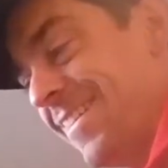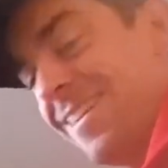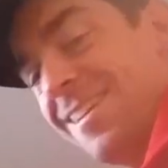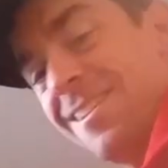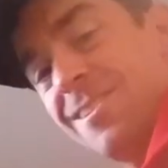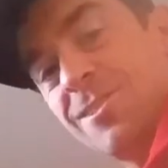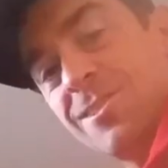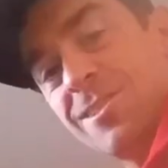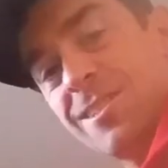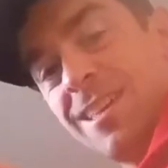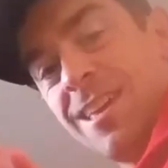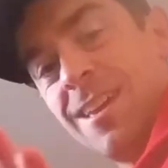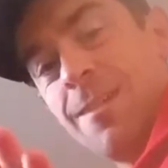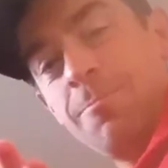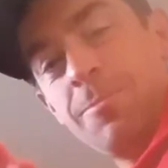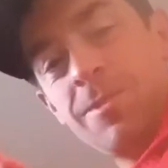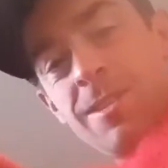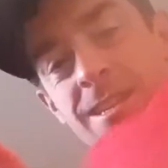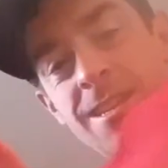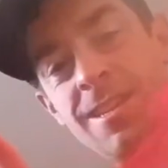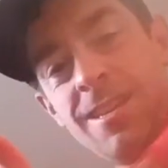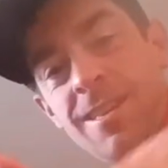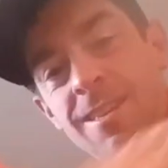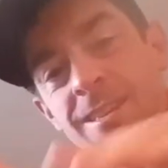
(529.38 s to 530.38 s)
it just
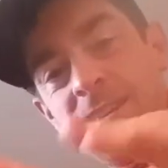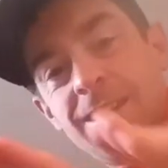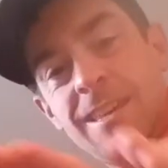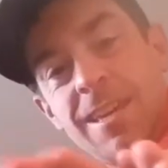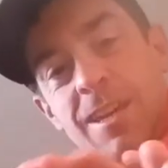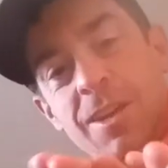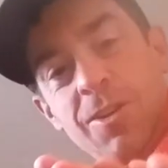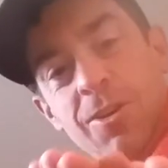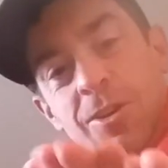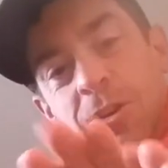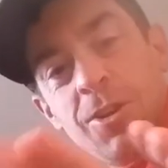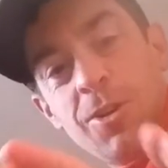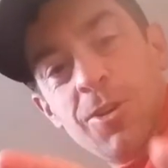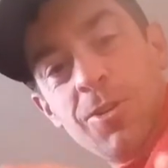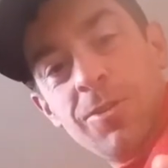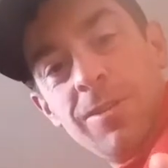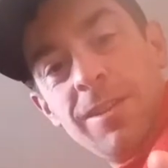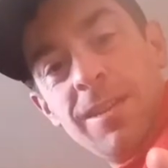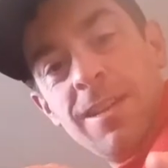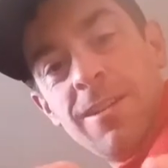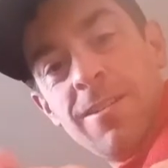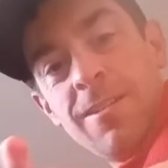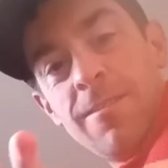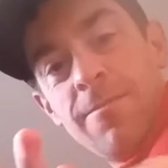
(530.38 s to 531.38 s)
kept like
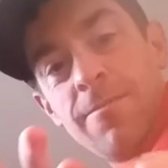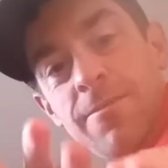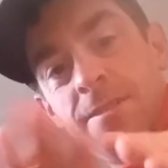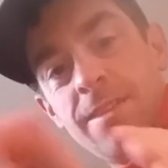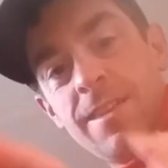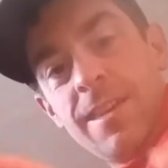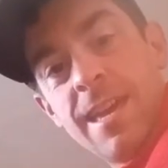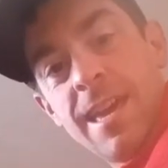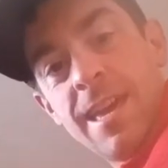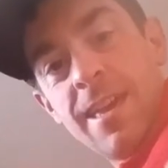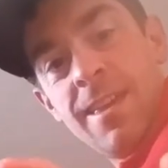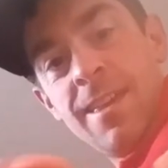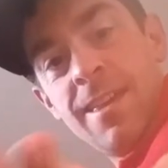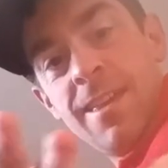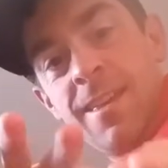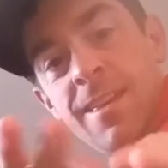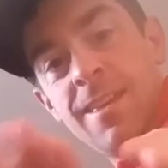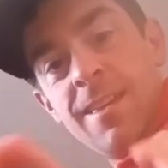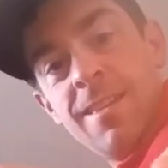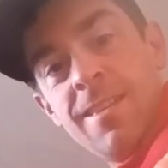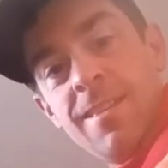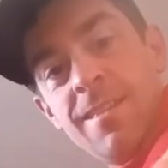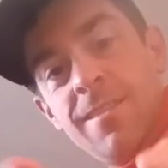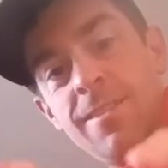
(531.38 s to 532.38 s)
curling off the
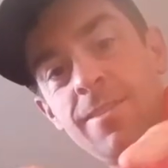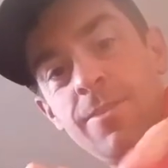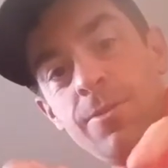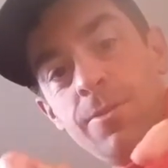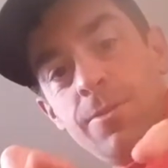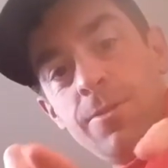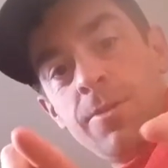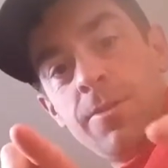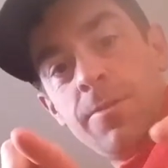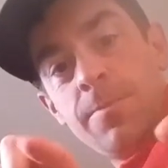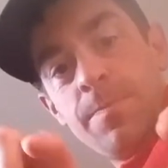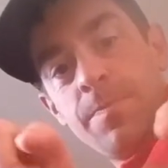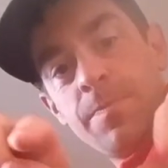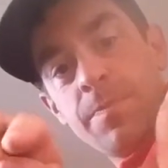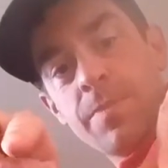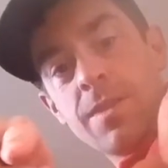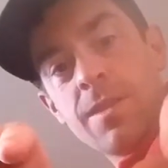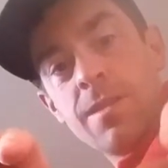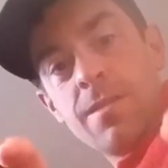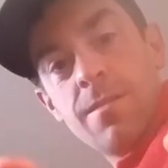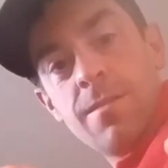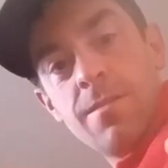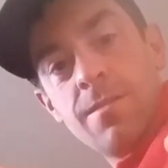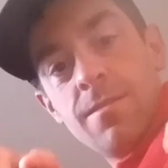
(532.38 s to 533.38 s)
little,
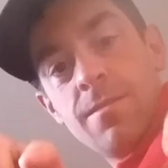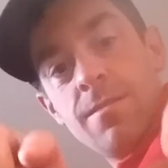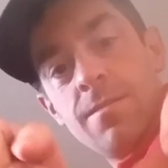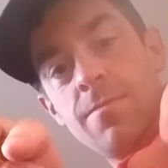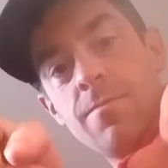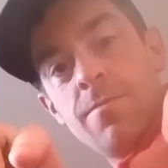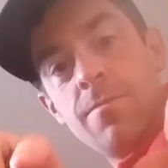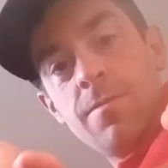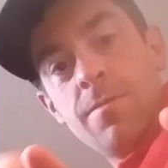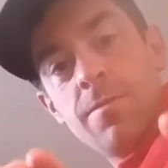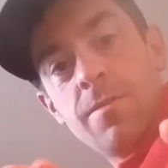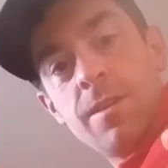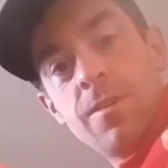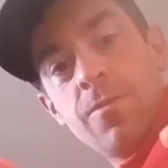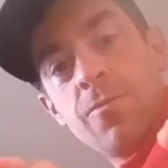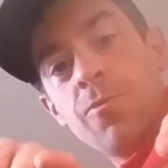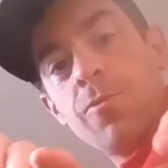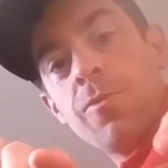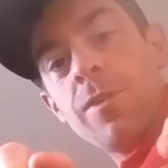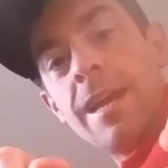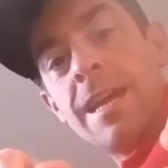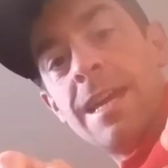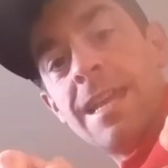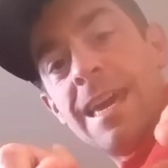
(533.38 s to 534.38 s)
like
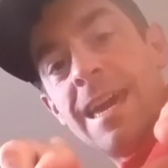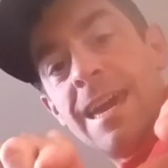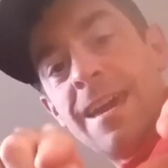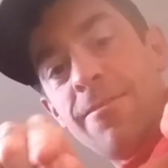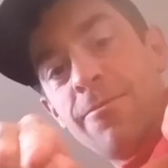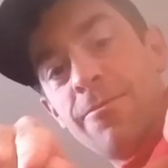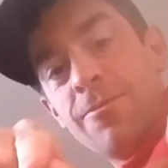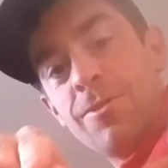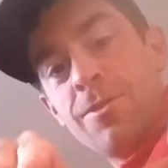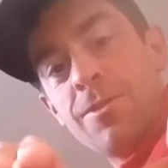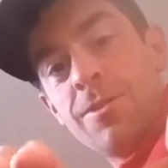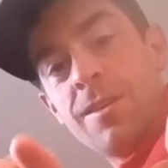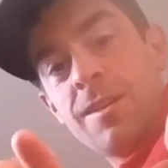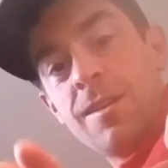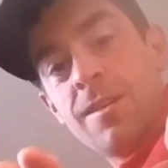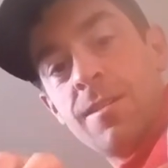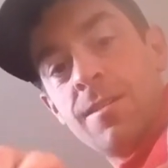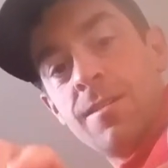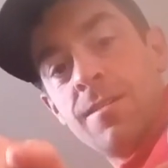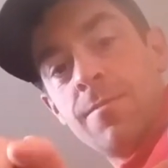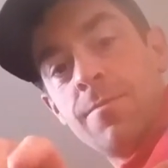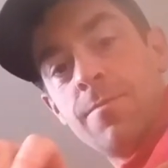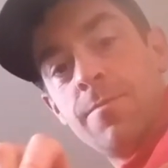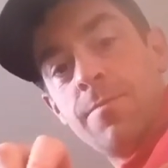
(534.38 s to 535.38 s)
right after
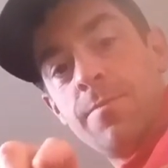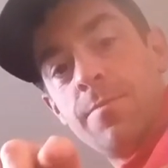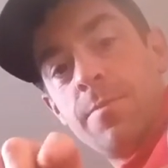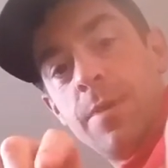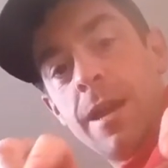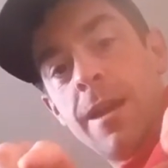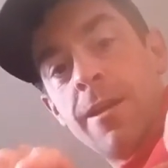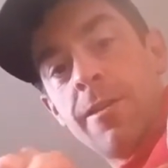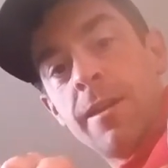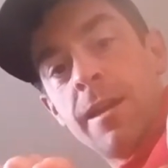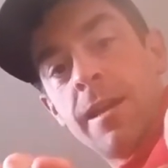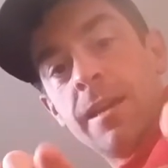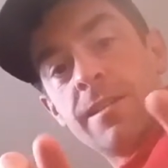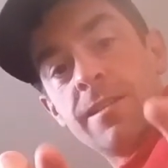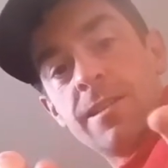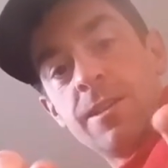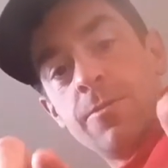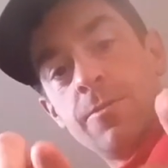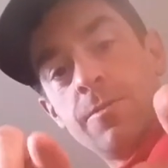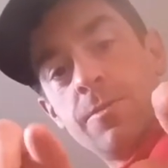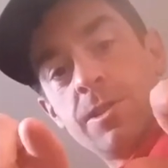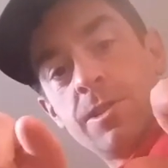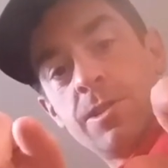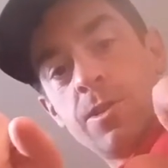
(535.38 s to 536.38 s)
the bearings,
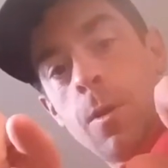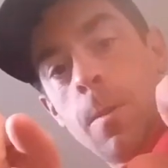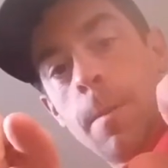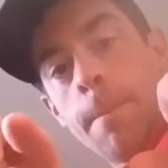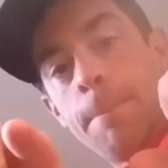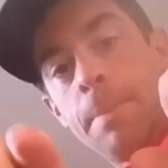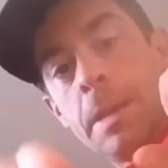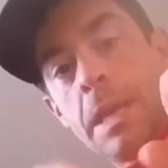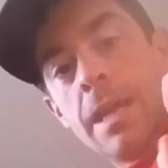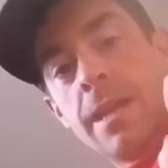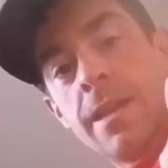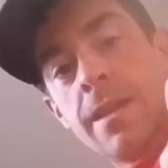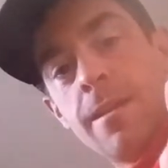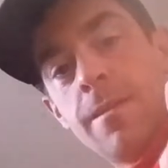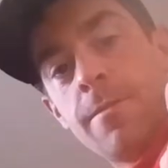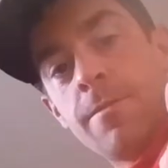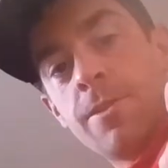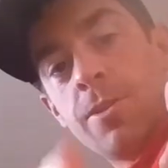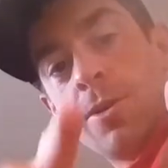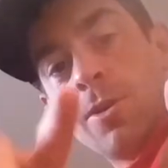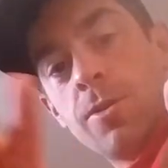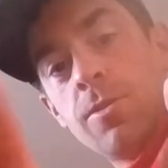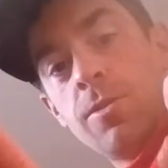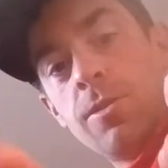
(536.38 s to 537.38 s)
it would just go
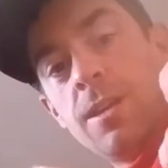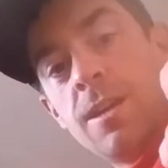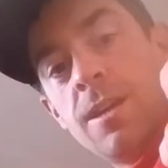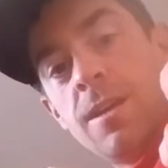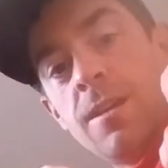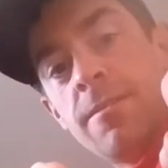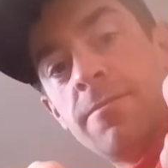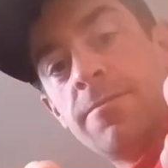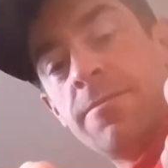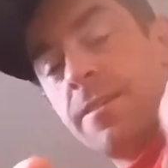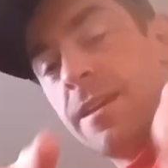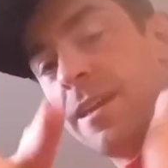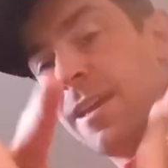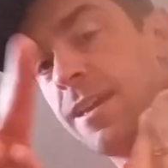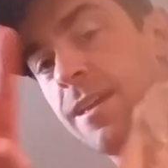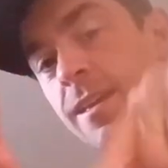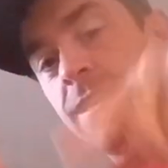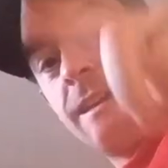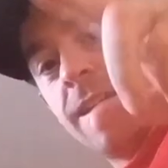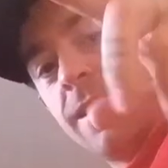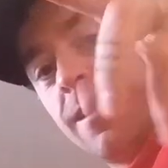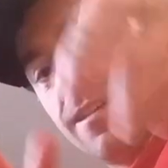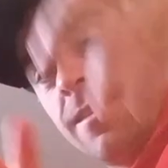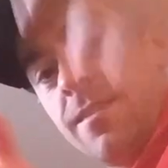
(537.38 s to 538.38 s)
and curl off.
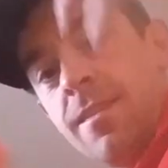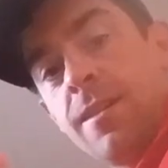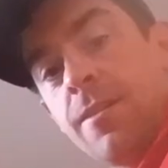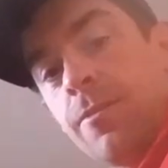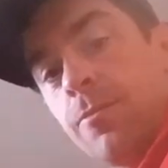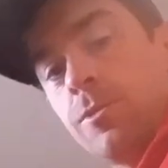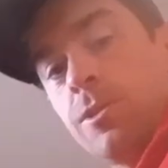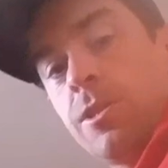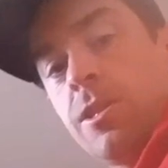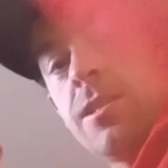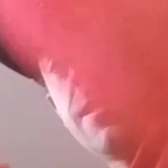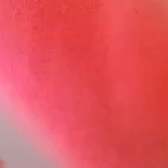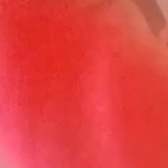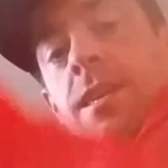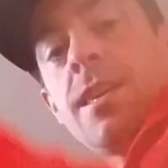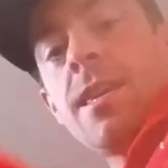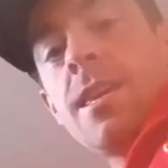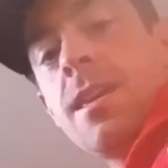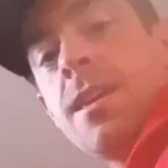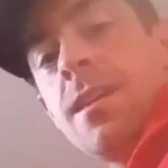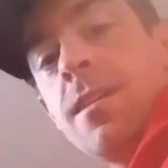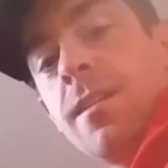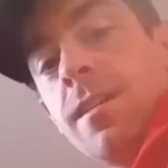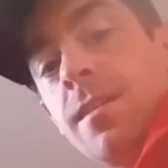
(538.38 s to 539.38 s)
And I think it was just the
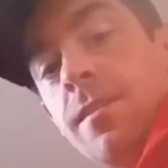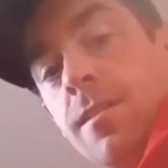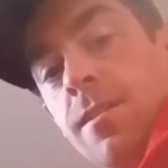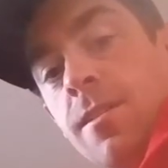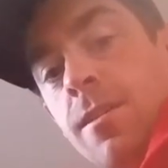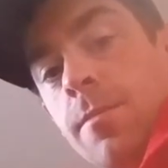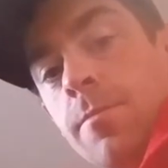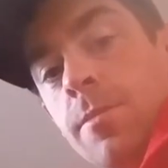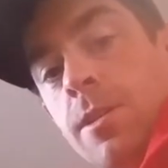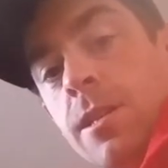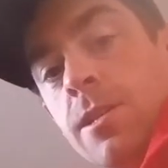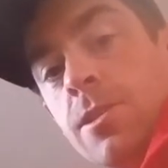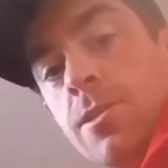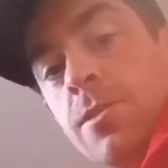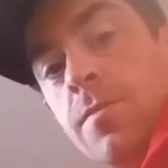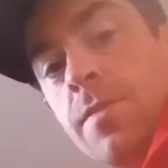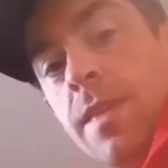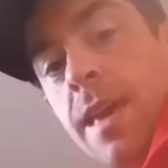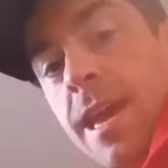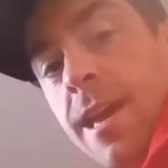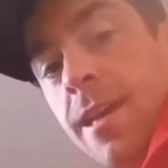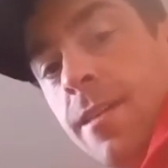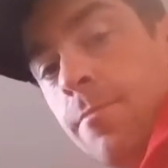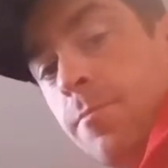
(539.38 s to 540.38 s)
heat and the combination of
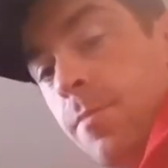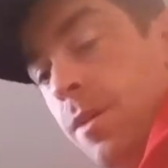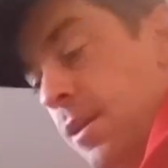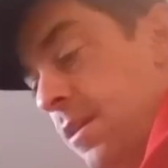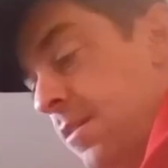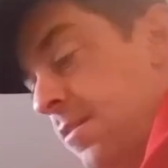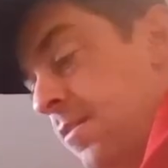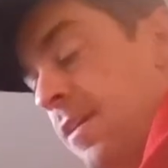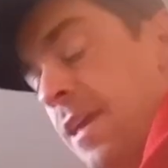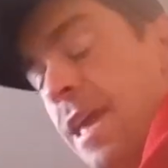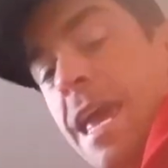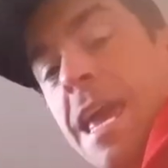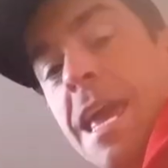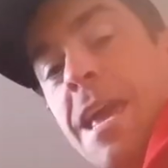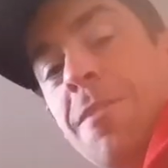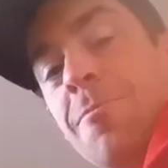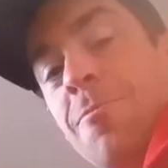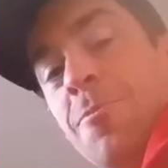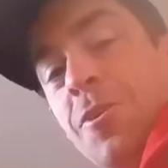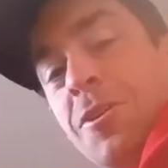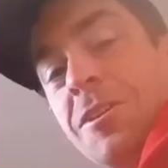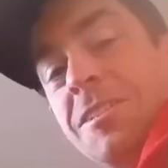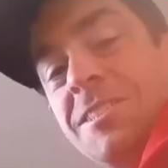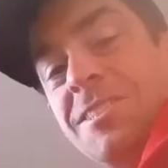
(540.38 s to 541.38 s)
that and my
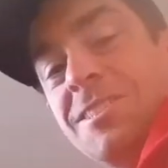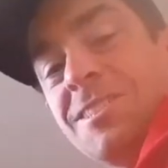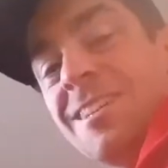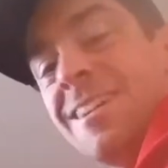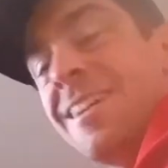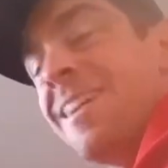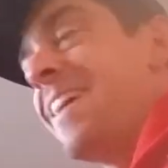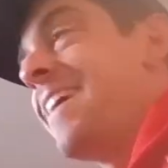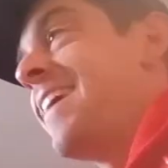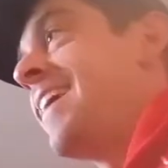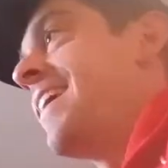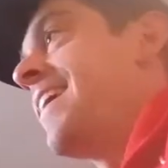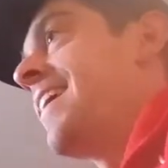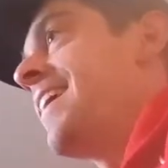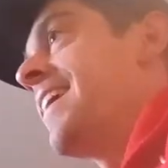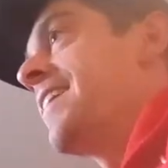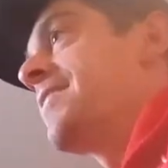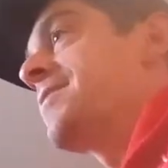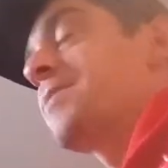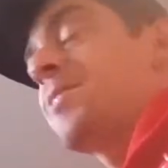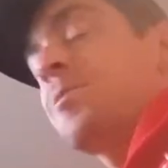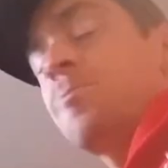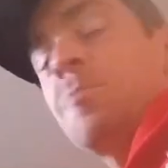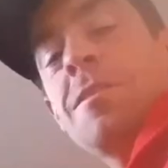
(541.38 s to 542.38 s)
hand moisture.
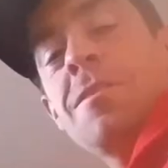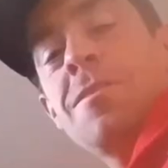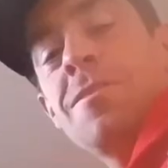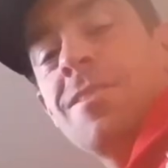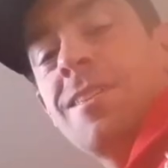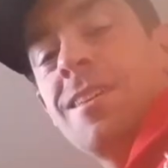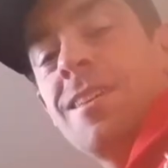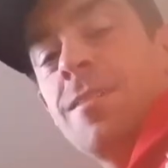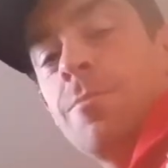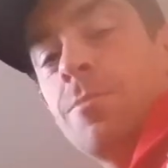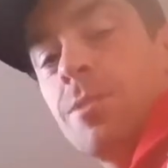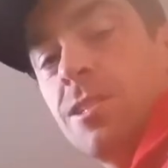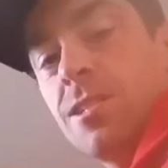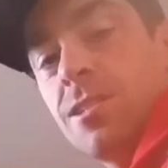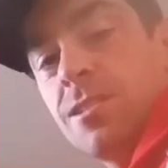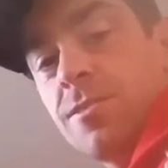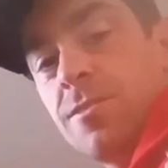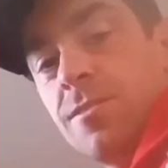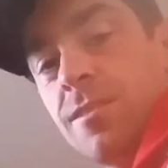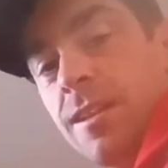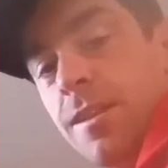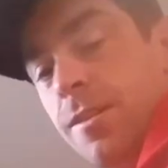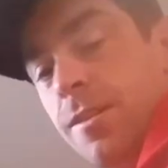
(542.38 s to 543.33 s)
And somehow the images turned